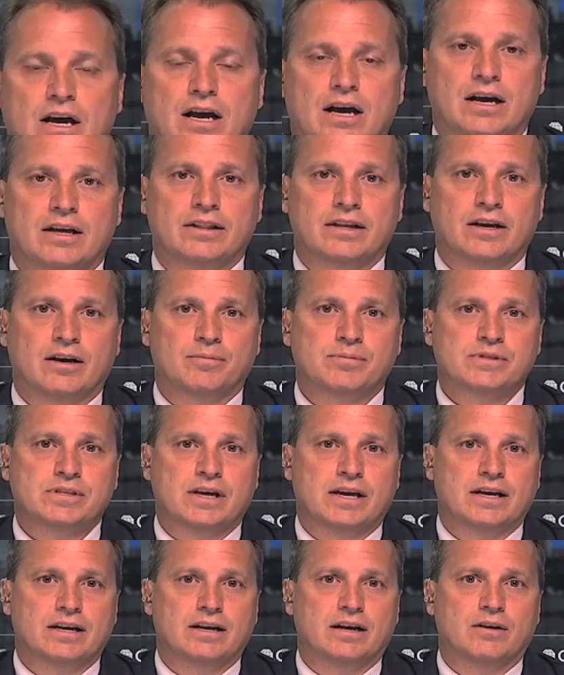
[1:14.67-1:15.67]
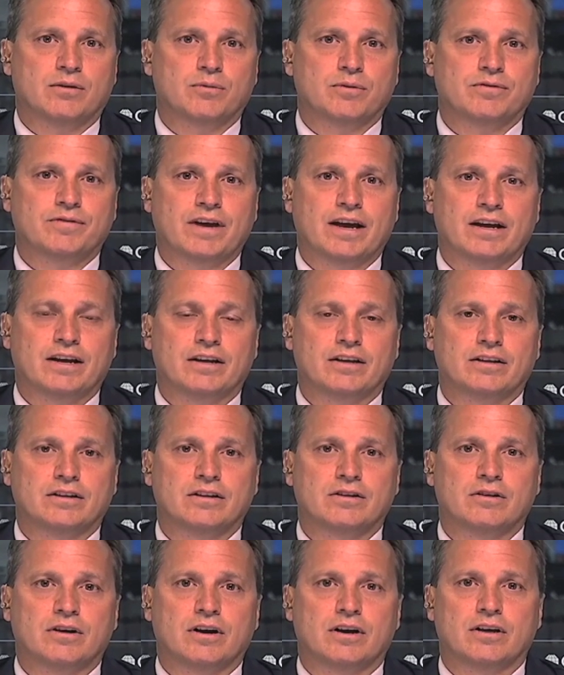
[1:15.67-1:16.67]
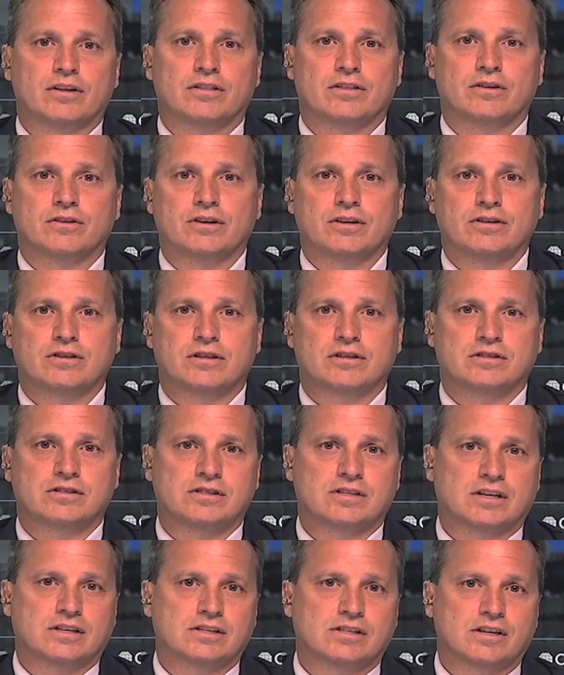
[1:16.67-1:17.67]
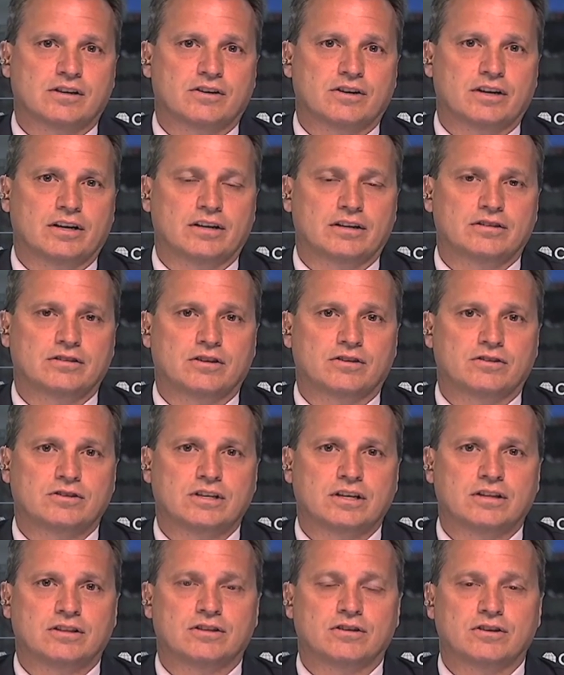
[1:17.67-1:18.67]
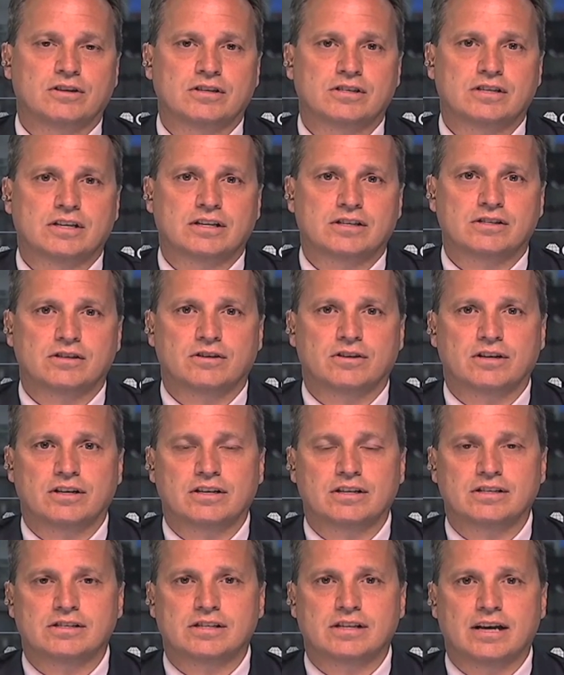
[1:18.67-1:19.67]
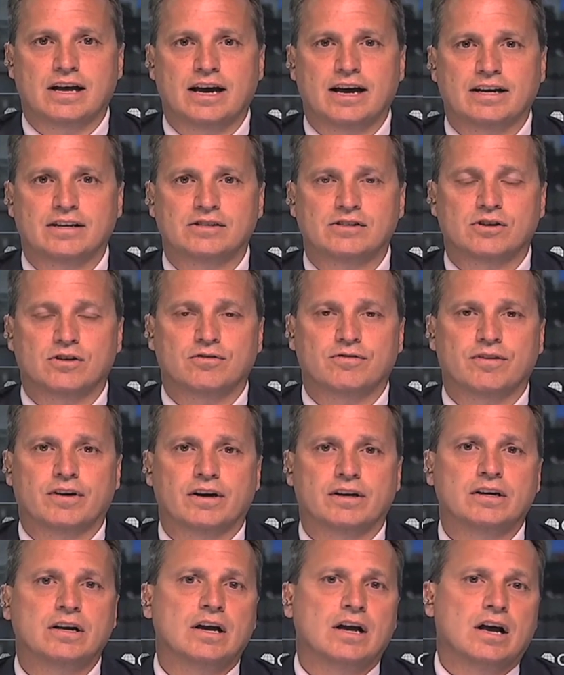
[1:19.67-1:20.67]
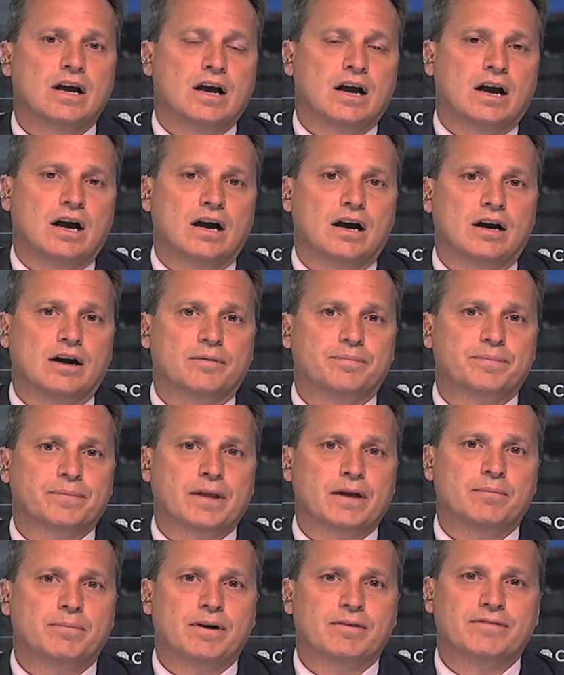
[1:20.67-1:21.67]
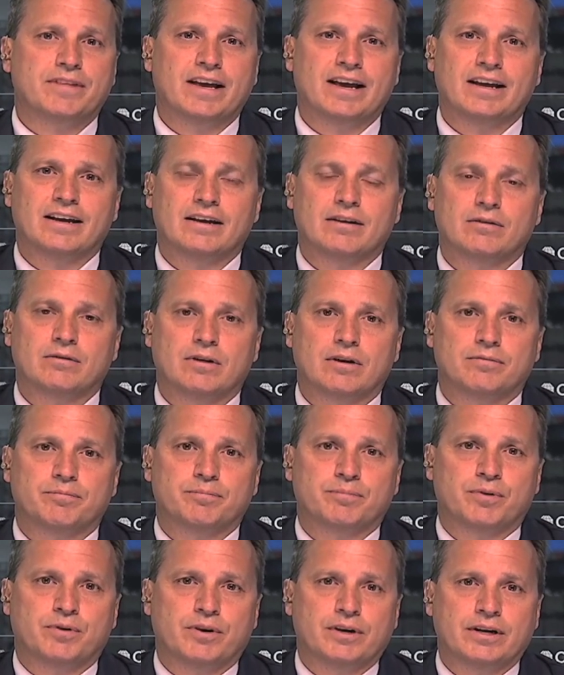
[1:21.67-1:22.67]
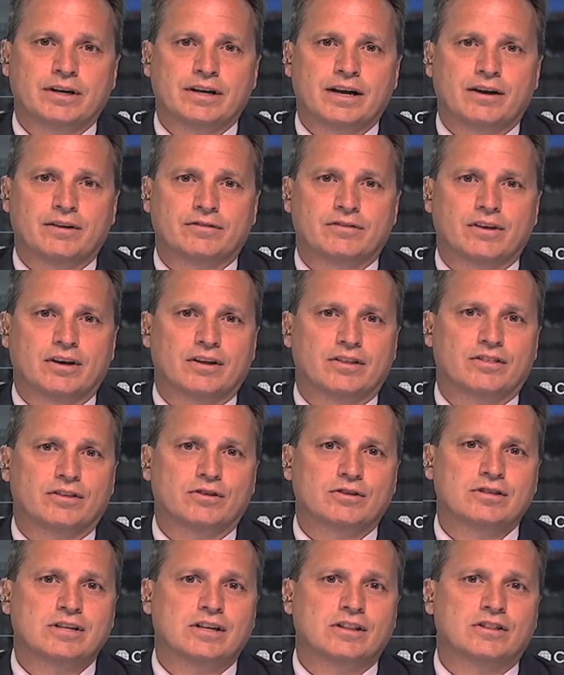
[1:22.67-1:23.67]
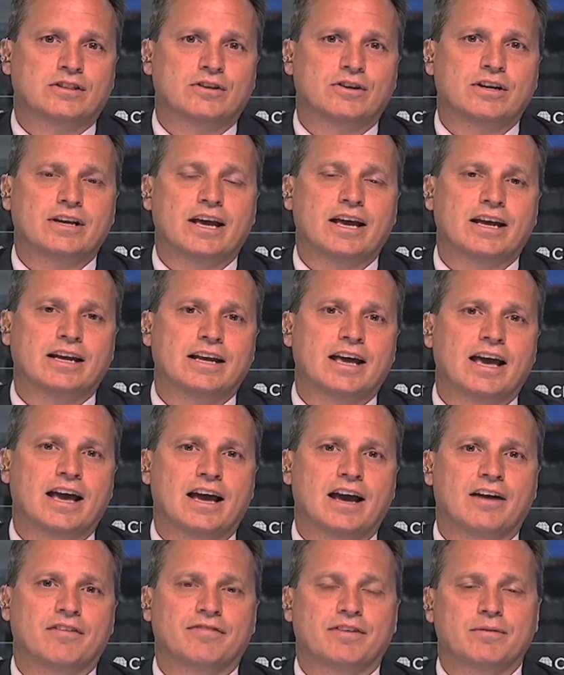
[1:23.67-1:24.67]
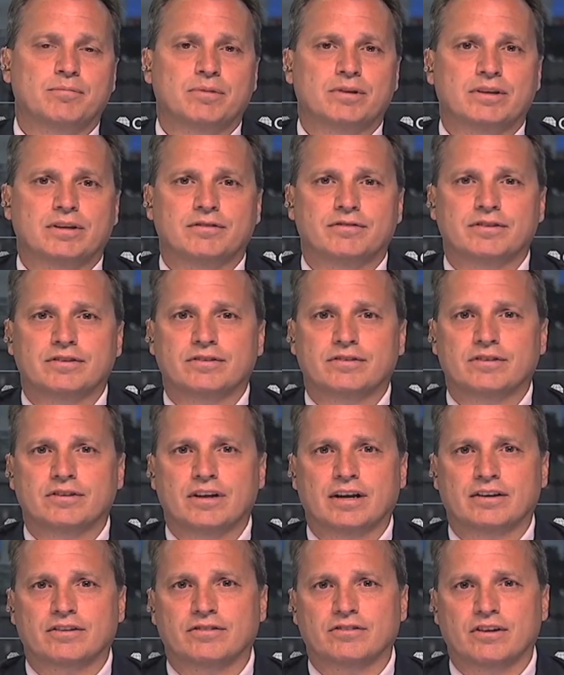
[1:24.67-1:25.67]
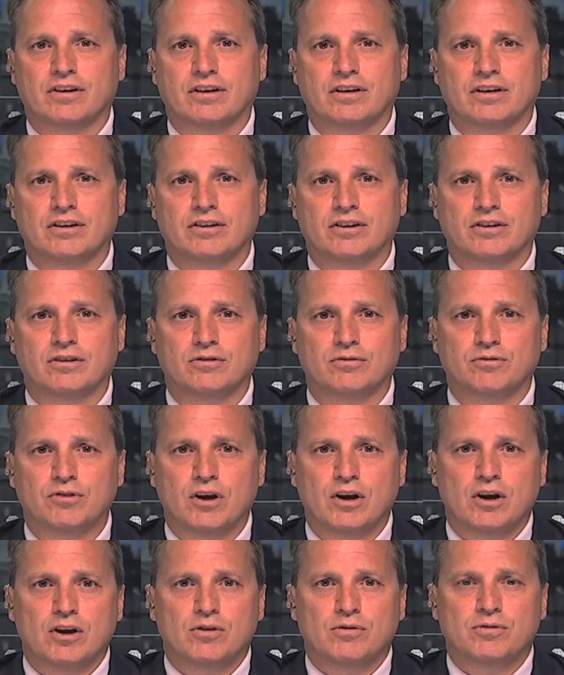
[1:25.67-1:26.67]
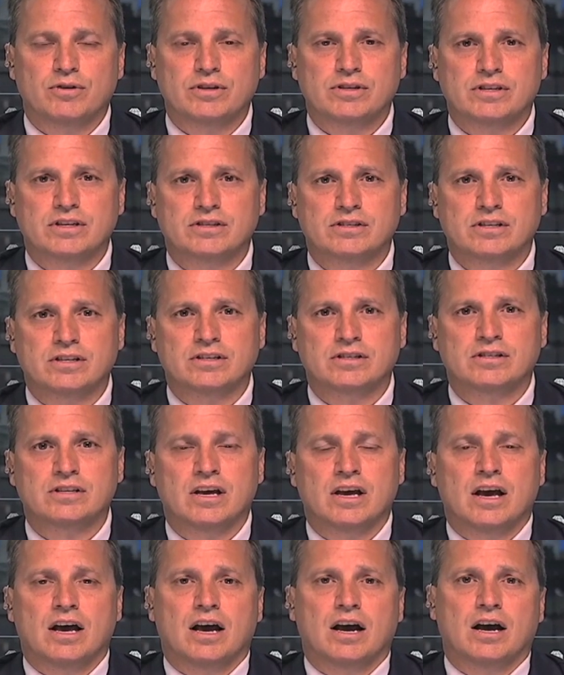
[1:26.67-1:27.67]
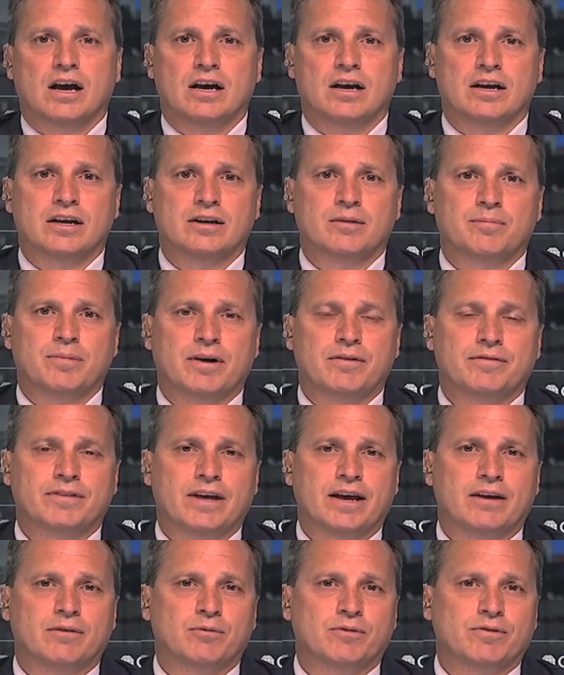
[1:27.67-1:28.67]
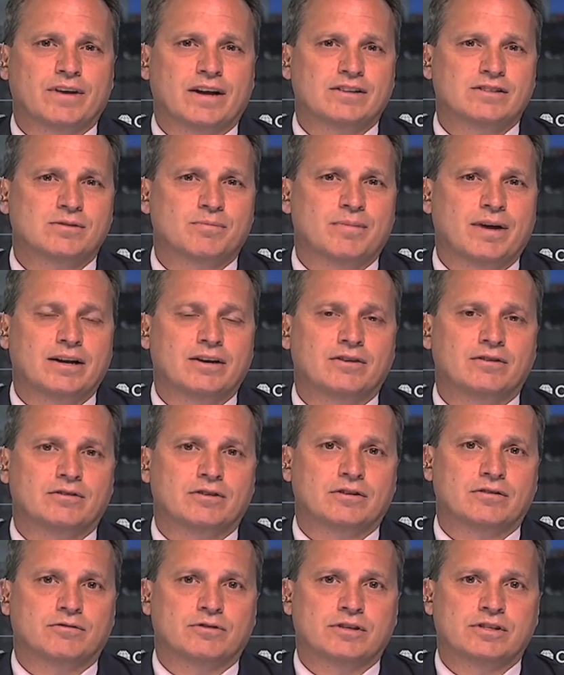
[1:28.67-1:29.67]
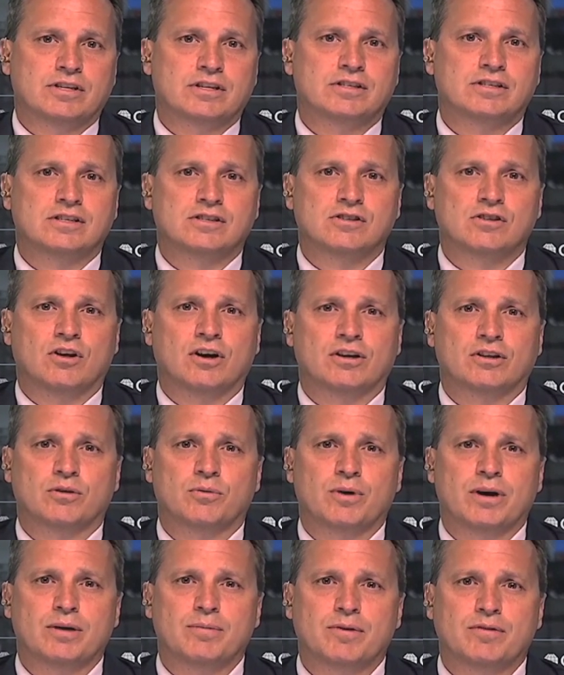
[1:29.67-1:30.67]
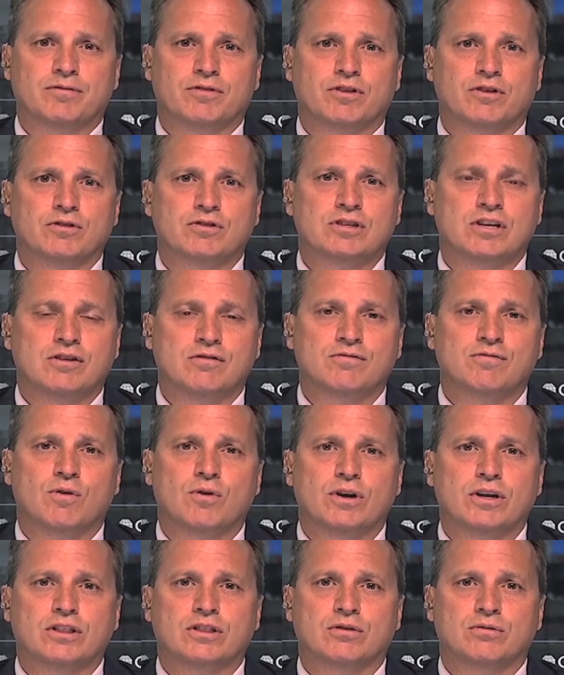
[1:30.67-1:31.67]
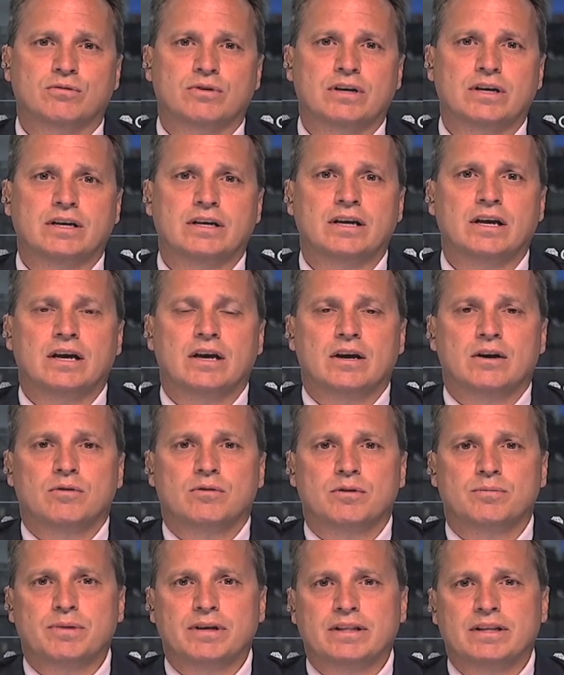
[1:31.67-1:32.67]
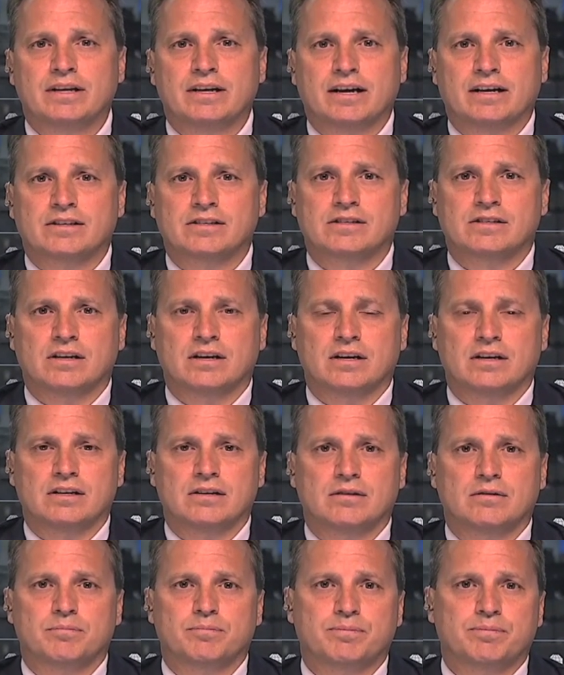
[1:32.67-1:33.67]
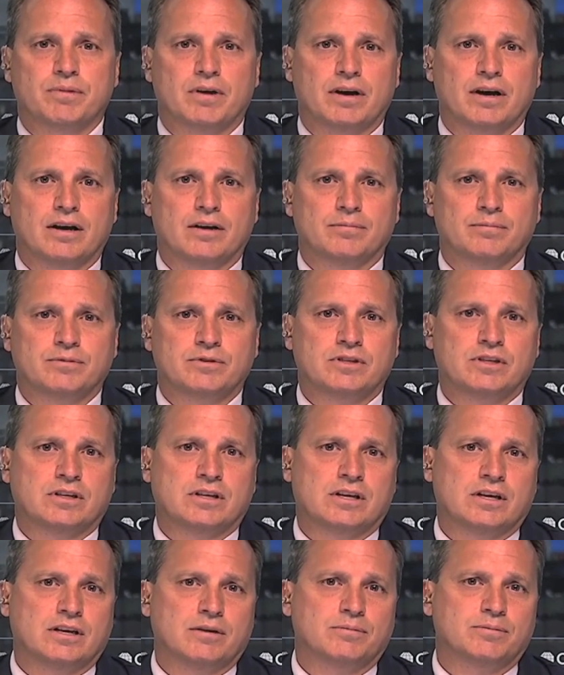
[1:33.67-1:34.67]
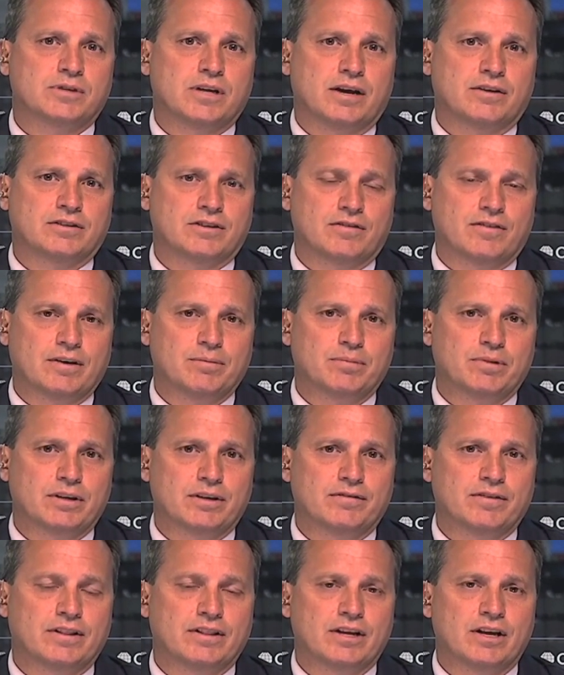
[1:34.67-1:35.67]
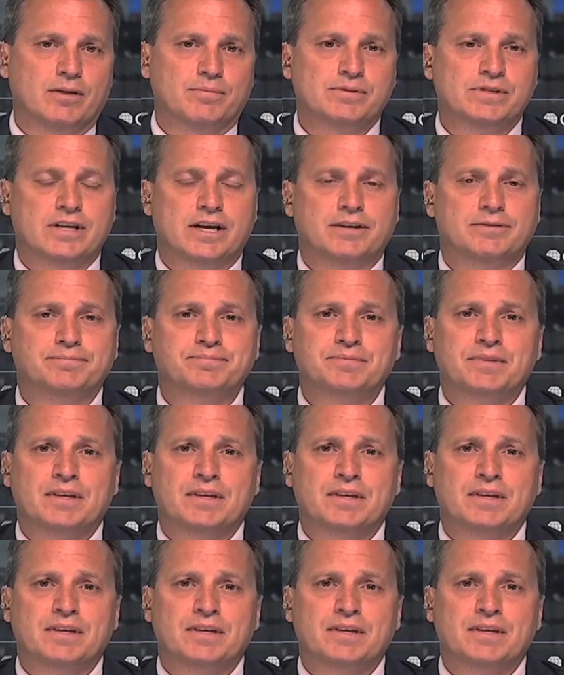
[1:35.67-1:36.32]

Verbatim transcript: On the upside, uh, we've had a, a 36 area, 1336 area is the high so far. Um, above that, uh, I pointed out uh, 1338 half, I believe, is the next uh, area of resistance. Uh, and above that, we've got some minor resistance along the way, but 1343 would be the next uh, key objective, I believe, on the upside.